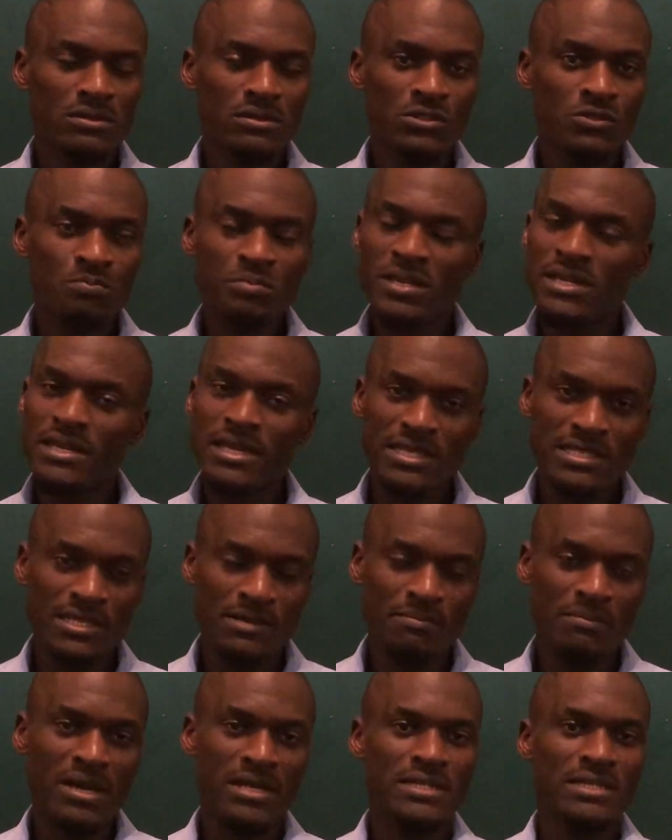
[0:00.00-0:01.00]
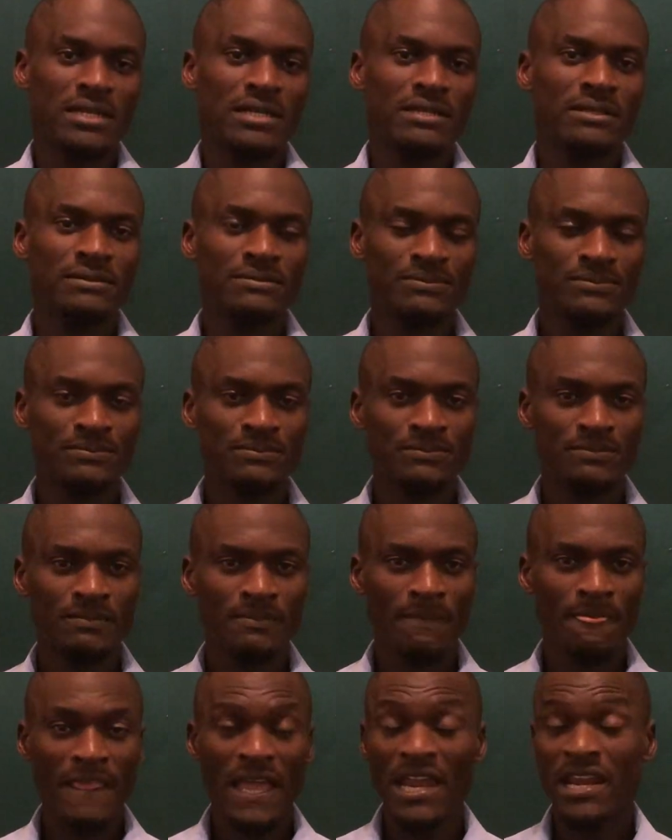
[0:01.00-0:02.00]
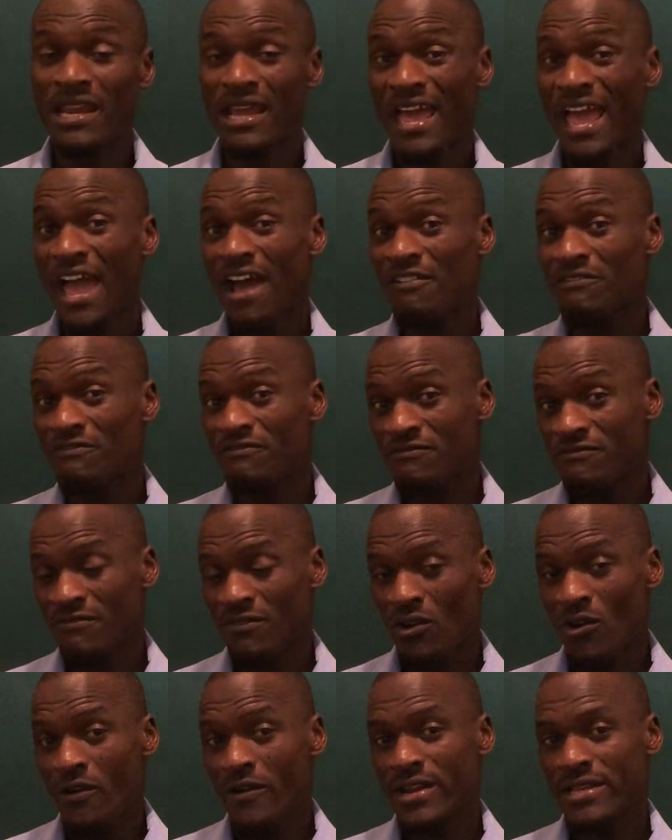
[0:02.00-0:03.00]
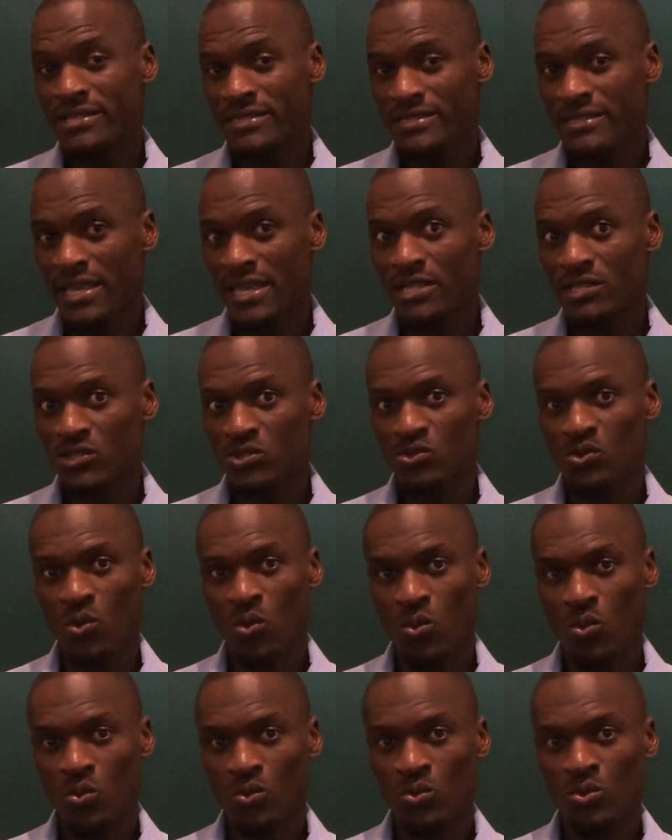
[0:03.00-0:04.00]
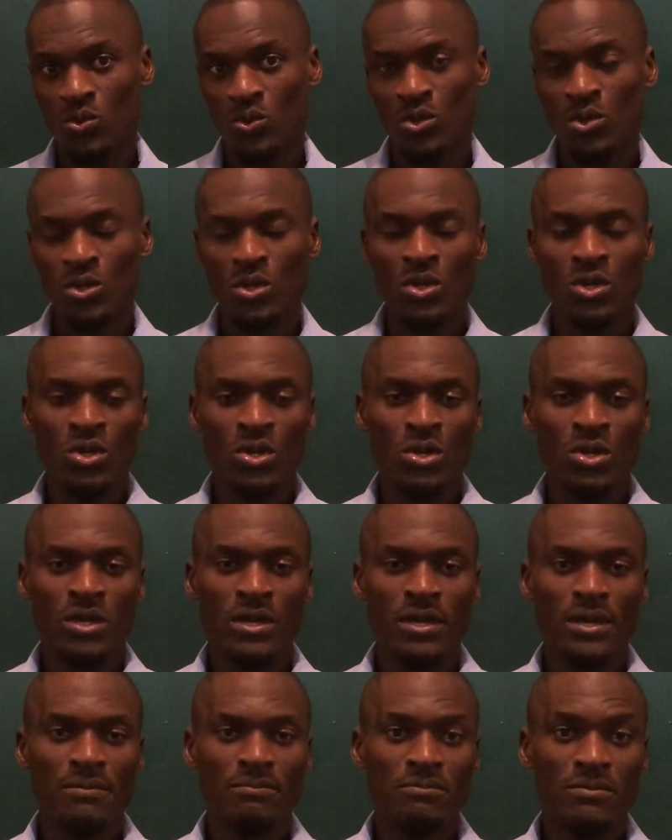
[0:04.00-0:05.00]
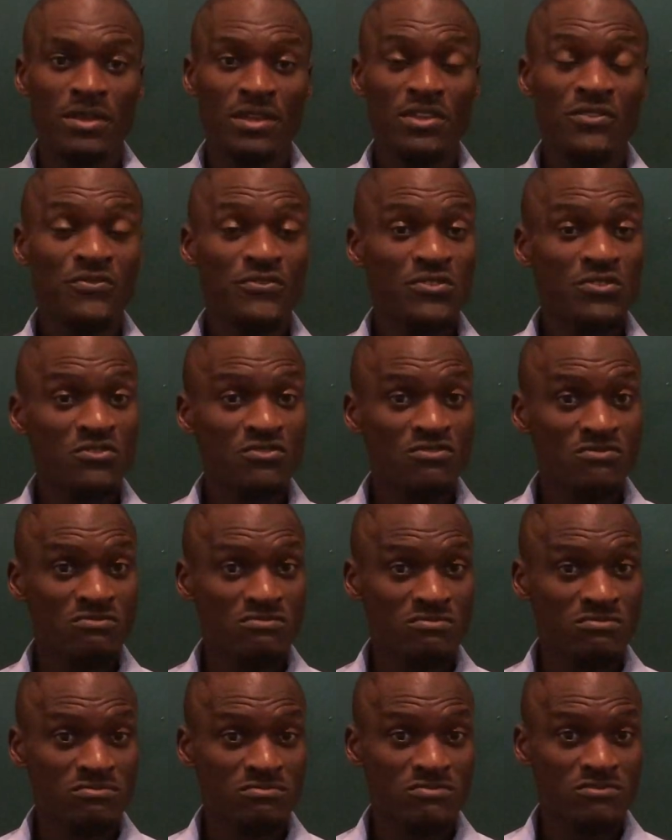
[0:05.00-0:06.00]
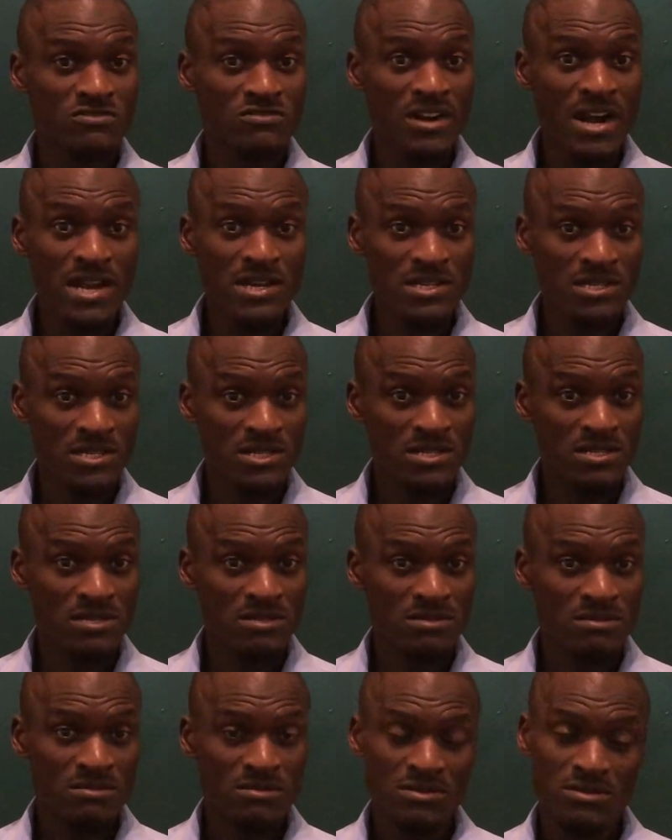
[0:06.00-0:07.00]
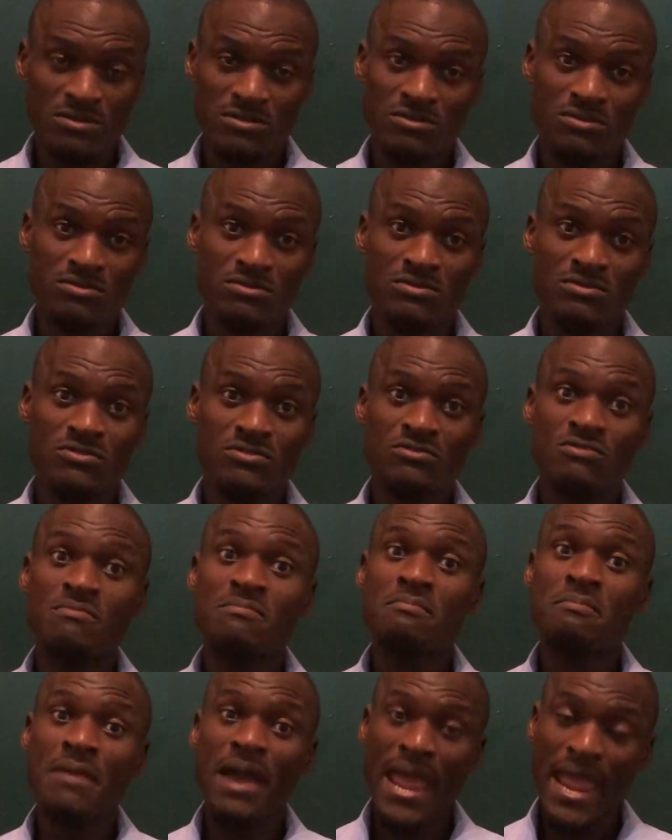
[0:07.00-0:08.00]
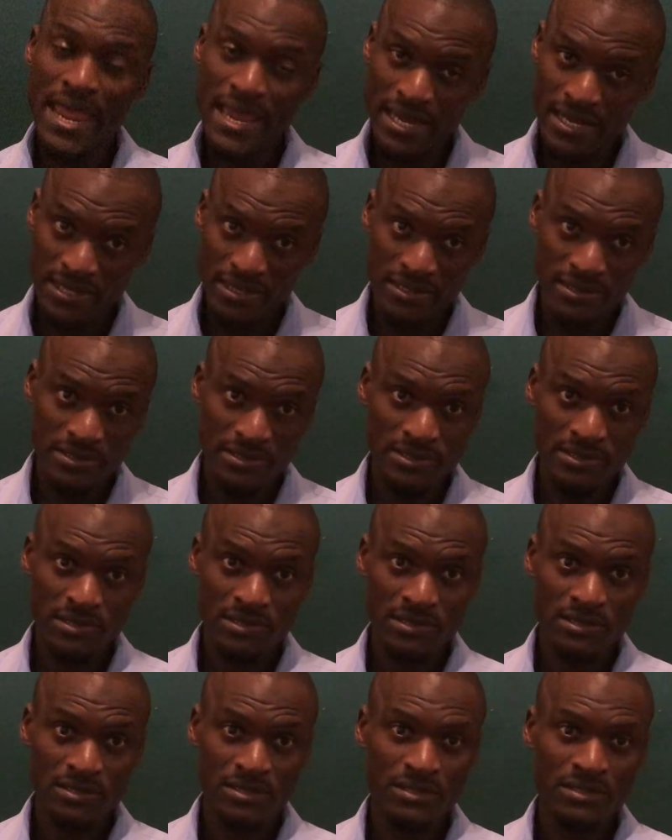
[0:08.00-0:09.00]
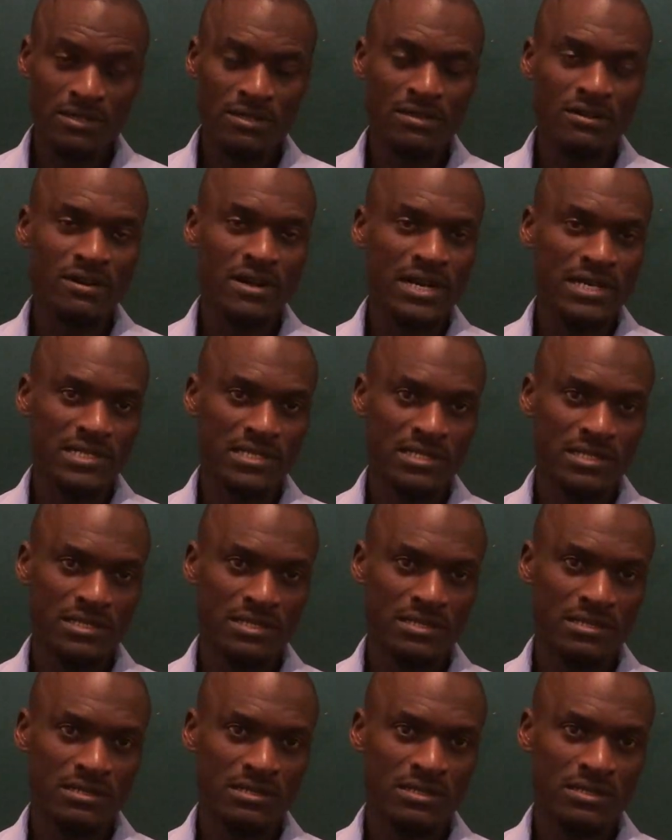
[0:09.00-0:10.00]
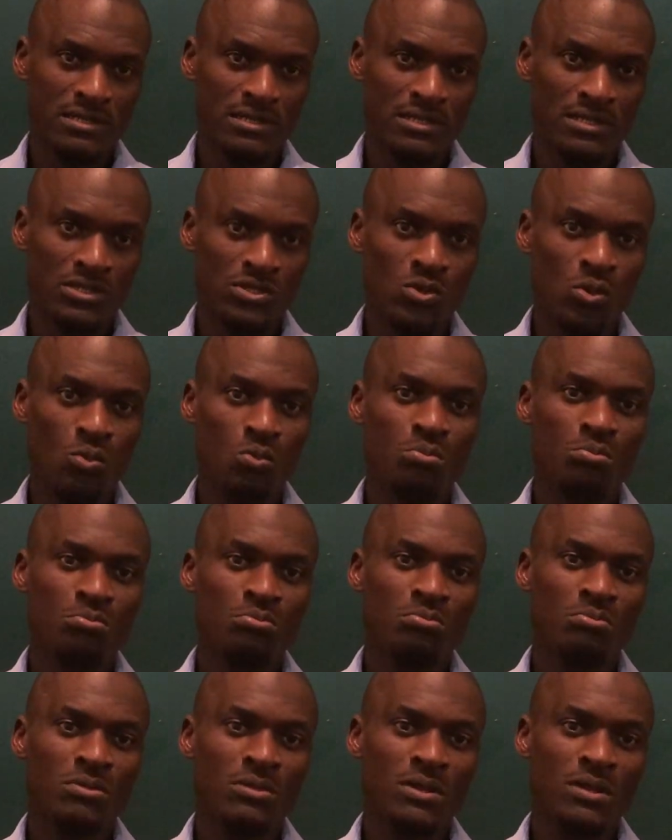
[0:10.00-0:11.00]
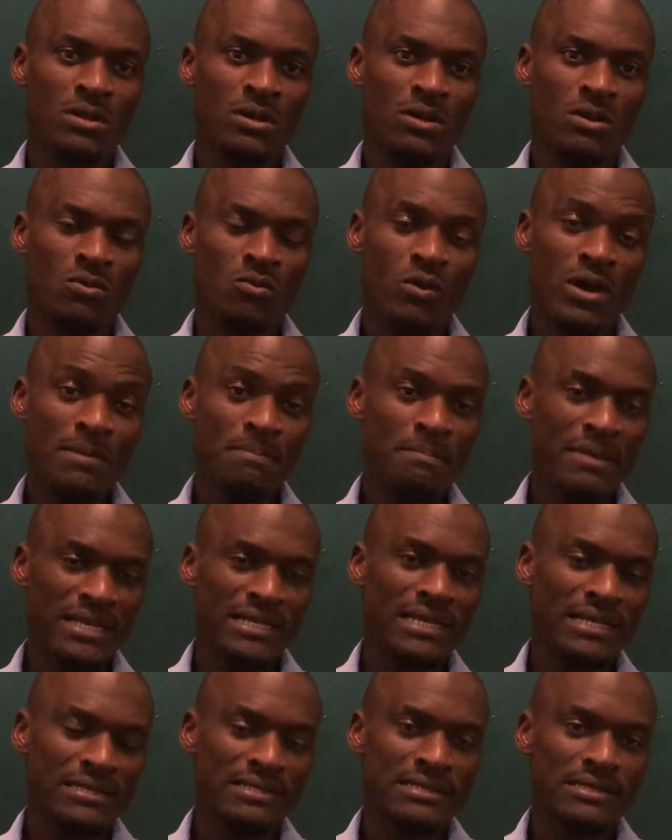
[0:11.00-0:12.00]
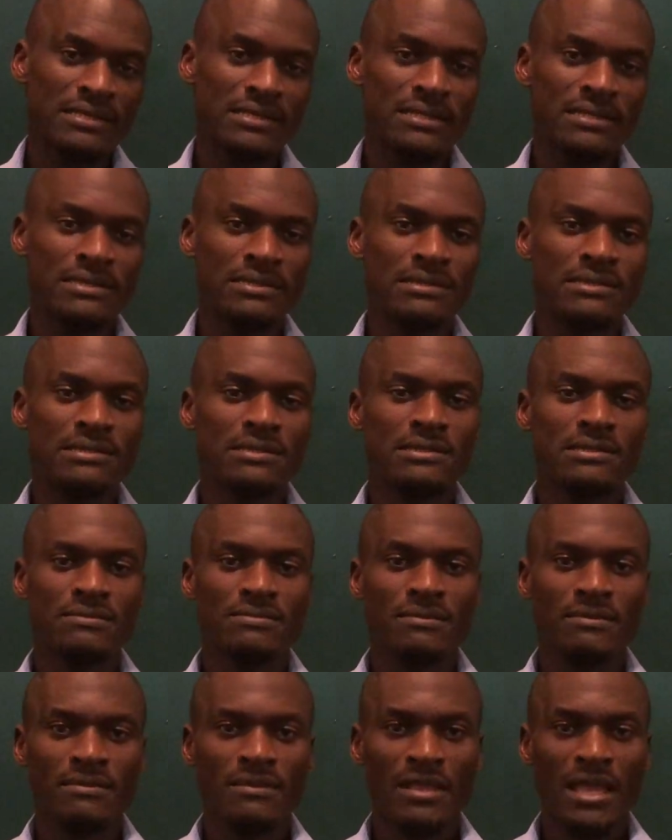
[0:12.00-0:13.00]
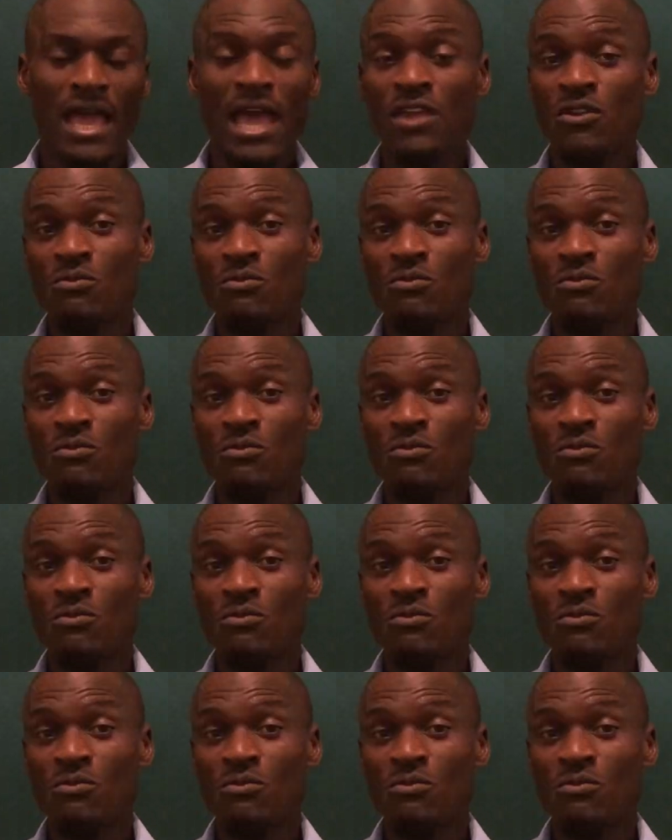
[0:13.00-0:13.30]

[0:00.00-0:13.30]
Speed doesn't matter, and I have already said so. If you rush, you may crash. So what matters is, are